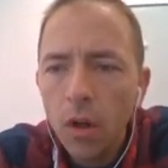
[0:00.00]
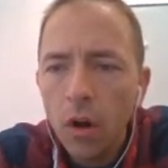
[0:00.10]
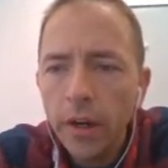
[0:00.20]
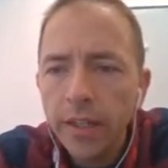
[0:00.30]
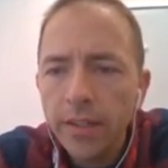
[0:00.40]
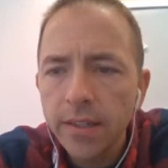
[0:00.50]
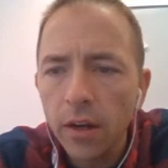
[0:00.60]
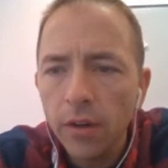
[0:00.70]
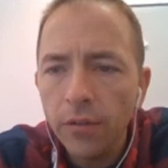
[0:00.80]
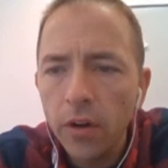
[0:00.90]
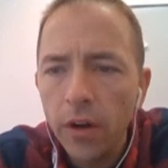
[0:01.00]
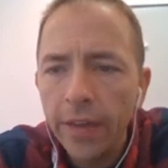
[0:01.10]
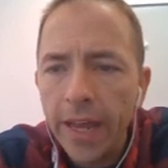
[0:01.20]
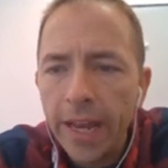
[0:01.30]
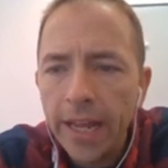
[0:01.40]
on itself, on
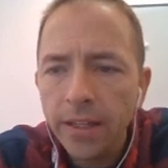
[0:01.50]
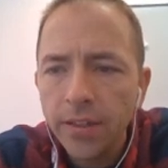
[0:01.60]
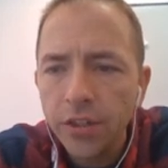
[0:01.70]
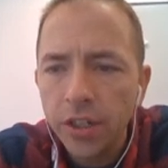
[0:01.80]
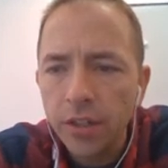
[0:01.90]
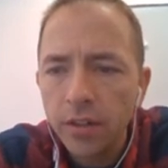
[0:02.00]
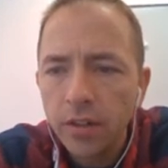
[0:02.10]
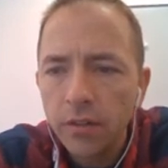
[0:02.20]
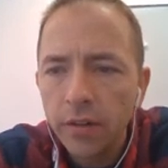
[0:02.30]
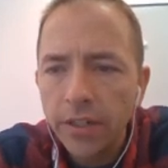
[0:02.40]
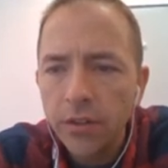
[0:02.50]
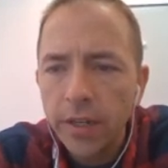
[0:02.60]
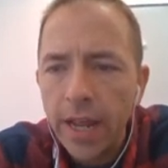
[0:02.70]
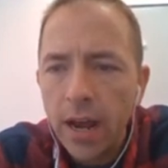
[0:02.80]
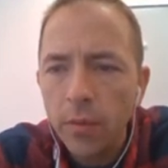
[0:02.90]
that antigen, right? So
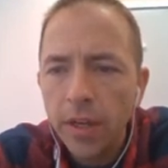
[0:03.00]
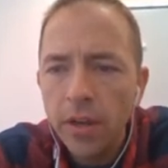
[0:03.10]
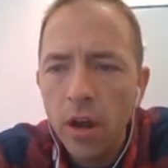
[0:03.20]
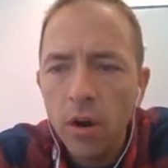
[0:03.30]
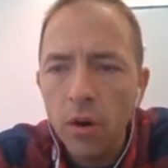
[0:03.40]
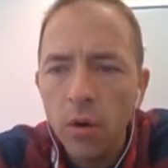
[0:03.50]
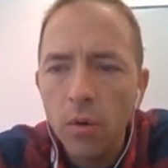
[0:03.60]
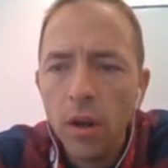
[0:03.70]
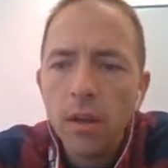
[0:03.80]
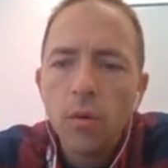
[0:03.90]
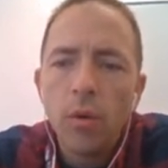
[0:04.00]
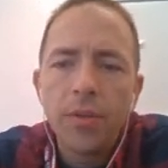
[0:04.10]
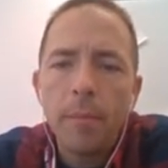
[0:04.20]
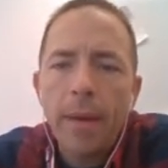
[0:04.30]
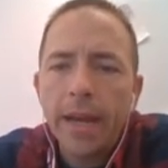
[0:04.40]
now we know
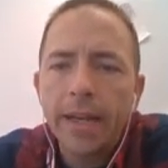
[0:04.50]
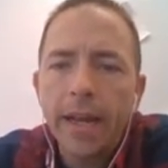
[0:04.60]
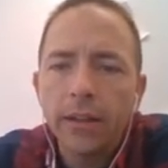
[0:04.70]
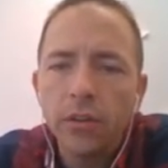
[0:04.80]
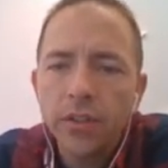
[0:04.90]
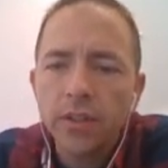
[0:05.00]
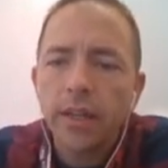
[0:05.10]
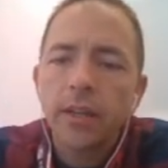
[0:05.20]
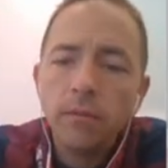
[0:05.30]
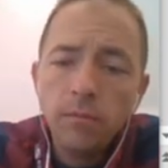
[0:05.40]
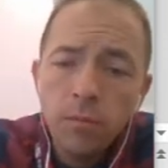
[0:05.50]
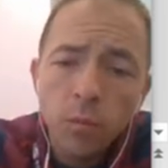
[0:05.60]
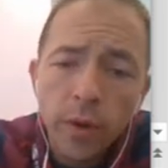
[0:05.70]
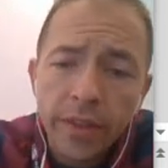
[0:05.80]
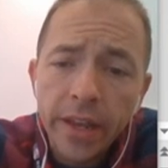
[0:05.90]
what the bad guy looks like.
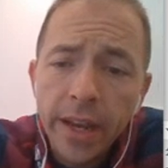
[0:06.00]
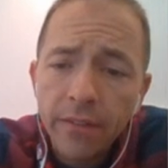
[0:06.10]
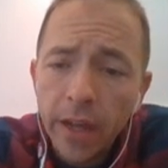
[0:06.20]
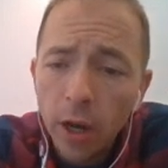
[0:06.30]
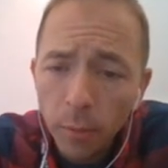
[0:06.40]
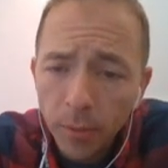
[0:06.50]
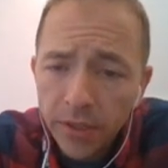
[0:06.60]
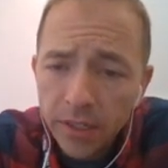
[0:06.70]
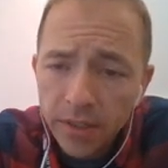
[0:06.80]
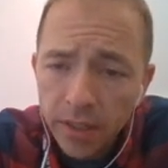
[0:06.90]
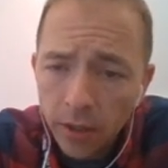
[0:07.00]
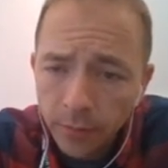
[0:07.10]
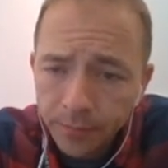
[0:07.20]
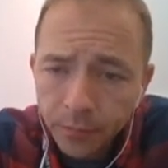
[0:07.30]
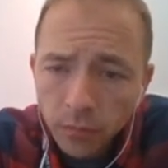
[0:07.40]
We then have the helper T
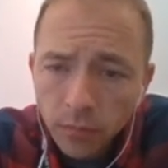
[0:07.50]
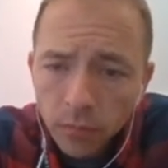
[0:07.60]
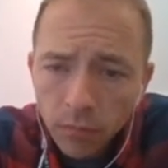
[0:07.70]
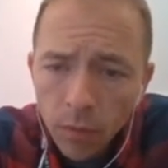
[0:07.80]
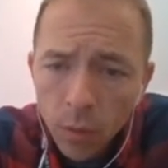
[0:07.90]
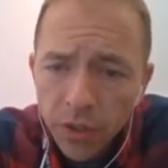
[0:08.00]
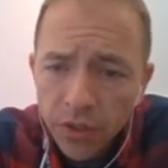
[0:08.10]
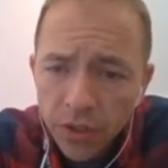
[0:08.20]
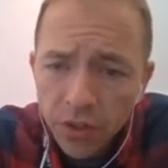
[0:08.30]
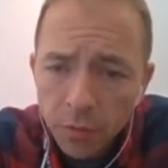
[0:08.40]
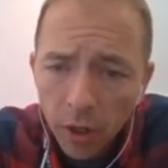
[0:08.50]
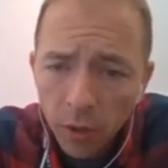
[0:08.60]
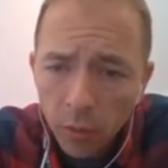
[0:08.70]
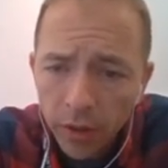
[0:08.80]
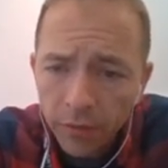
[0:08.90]
cell, which is the
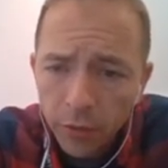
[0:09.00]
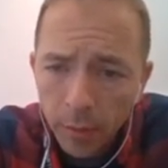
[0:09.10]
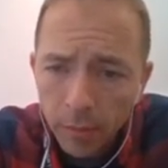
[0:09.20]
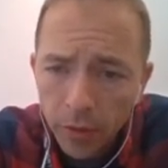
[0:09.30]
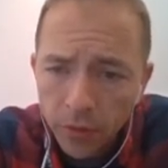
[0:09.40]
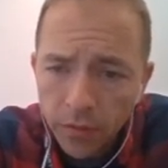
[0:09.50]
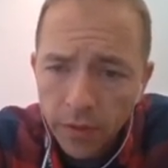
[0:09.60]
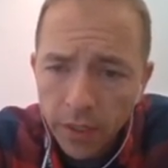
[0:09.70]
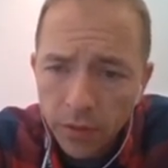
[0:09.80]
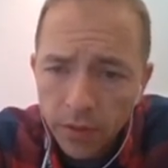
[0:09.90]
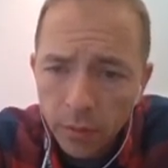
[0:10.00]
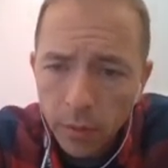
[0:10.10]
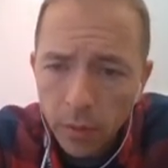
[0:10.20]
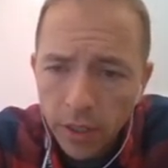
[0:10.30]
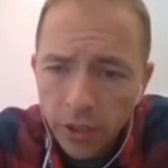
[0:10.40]
smart one, if you remember those videos that we
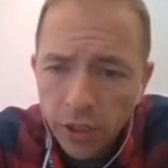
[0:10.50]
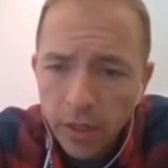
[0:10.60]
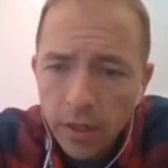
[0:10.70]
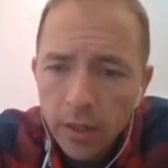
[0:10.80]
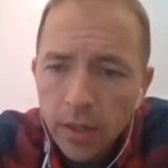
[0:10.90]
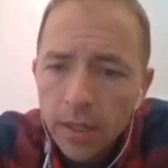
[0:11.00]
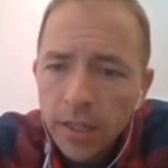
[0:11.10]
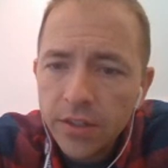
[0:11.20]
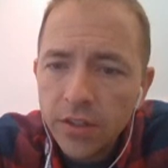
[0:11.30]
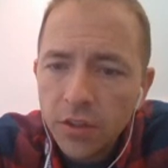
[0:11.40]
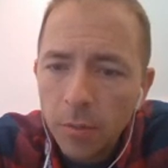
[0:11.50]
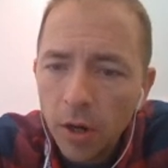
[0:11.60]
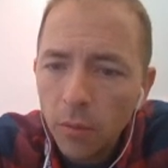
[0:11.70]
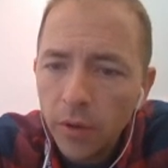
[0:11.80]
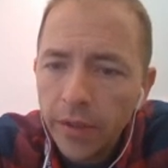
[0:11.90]
watched. It's the
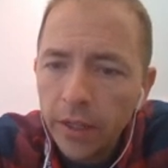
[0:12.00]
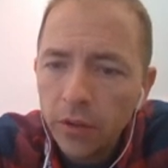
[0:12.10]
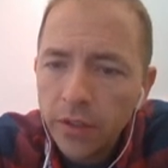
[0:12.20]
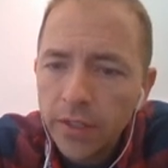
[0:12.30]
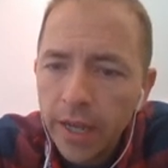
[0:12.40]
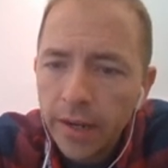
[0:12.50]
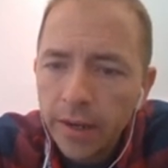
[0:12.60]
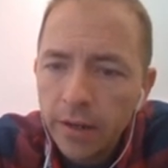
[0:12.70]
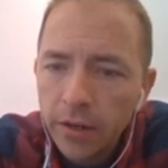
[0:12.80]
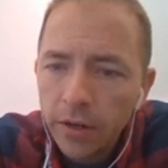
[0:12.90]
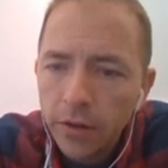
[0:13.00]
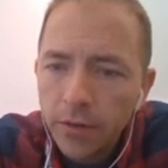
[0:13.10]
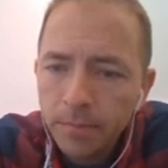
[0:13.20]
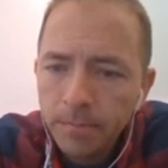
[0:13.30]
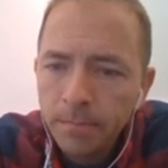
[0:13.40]
smart one that looks at it and goes,